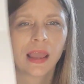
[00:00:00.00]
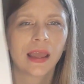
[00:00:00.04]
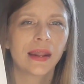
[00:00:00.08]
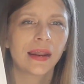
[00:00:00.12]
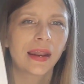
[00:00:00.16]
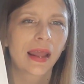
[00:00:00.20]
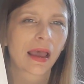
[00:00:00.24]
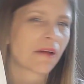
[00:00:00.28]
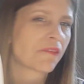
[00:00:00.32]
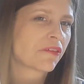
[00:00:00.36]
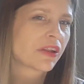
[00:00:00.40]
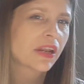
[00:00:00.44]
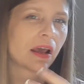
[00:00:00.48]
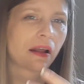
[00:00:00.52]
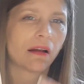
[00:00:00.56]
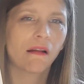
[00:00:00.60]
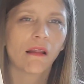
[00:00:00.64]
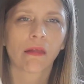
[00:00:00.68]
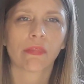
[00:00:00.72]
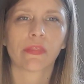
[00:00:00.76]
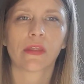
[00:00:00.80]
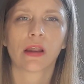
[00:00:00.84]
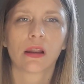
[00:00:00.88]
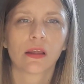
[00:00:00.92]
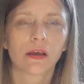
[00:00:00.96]
Now, if you don't
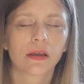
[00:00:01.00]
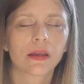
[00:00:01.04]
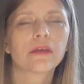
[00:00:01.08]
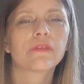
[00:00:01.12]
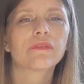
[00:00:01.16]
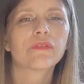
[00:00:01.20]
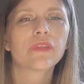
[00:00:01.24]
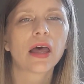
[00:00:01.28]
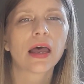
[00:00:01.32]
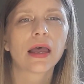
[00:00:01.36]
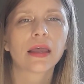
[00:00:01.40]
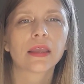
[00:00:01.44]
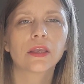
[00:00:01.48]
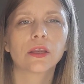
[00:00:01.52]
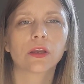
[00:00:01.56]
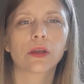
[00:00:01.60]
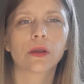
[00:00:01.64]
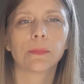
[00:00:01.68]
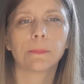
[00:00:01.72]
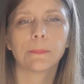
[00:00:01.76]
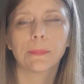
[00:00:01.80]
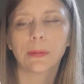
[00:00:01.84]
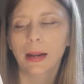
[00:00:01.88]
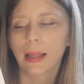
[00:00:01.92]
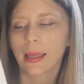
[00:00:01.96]
like the look of that, you
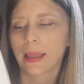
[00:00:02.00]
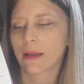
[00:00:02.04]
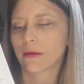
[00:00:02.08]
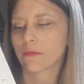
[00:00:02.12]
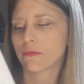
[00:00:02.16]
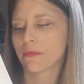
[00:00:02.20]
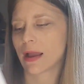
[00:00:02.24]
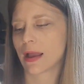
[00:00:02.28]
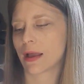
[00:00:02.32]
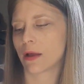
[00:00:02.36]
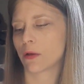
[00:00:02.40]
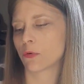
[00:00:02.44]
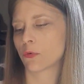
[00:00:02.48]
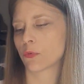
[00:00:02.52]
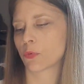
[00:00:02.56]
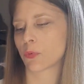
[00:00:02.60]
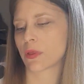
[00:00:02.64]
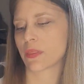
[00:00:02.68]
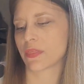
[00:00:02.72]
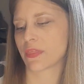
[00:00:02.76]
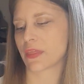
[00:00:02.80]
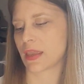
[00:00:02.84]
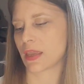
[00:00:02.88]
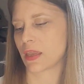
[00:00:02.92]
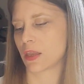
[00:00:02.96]
can play around
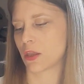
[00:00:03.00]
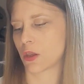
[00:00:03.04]
with it.